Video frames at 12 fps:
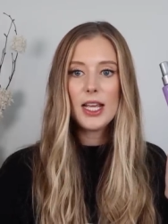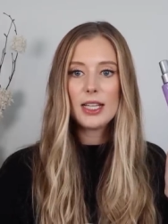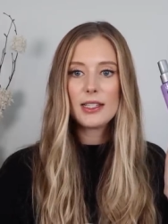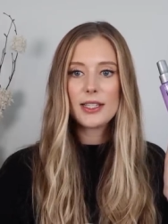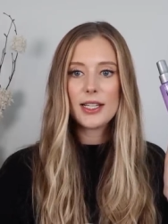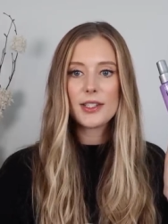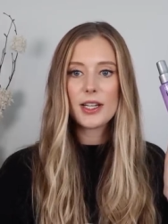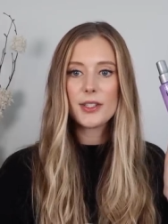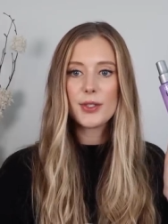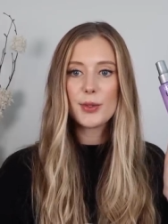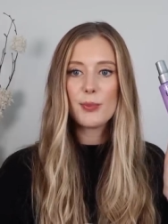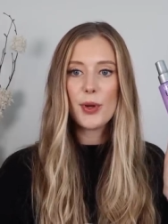It says that
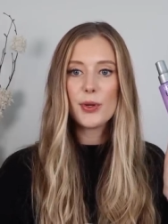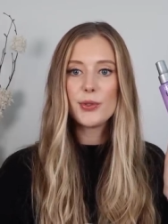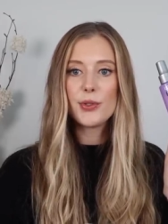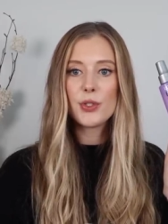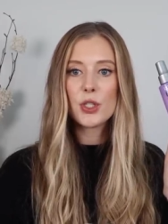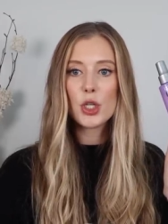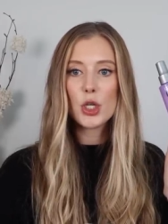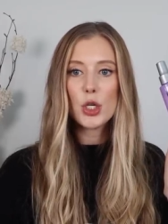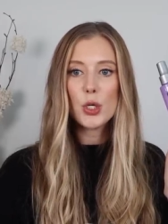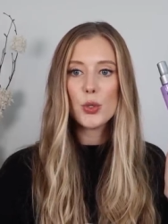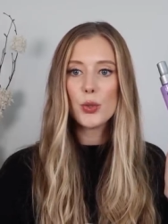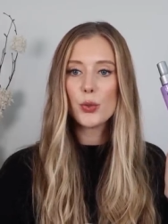it's supposed
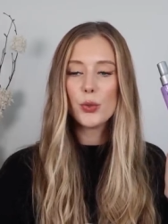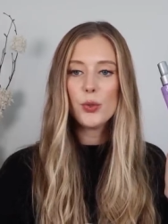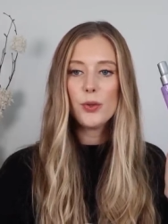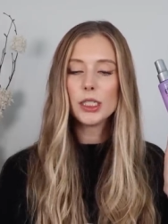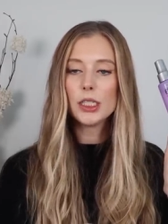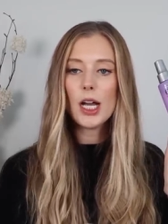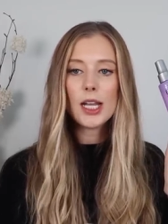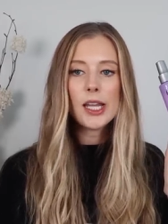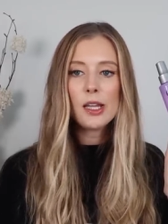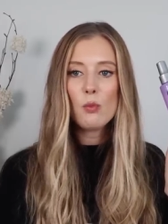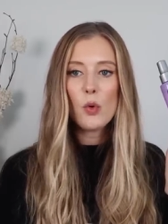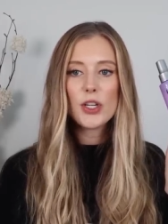to lock
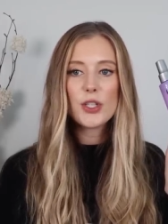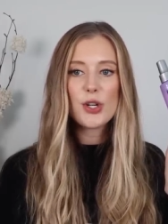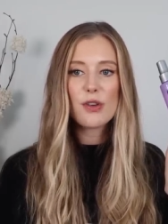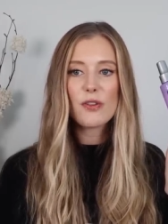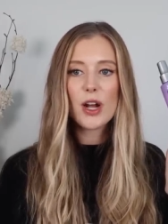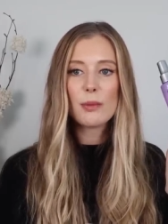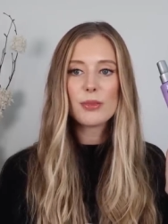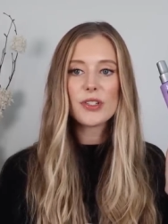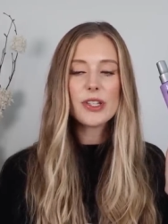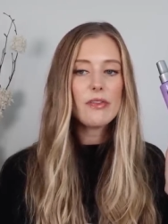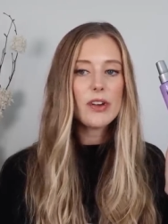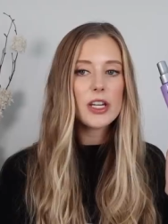in moisture for up to
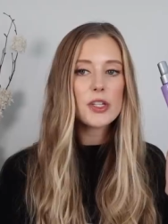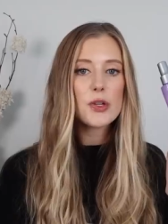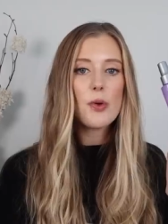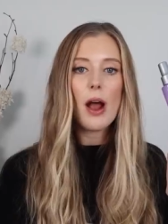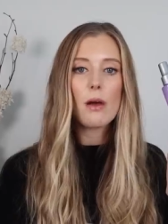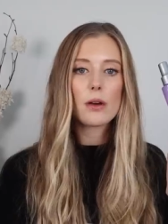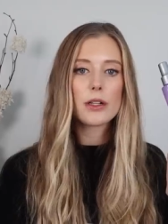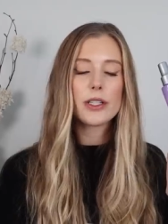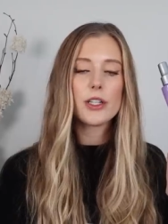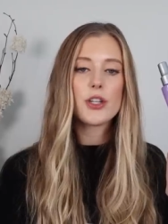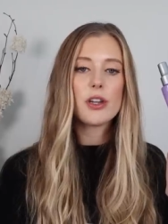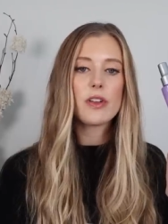72 hours,
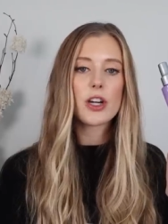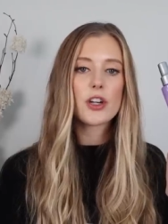achieving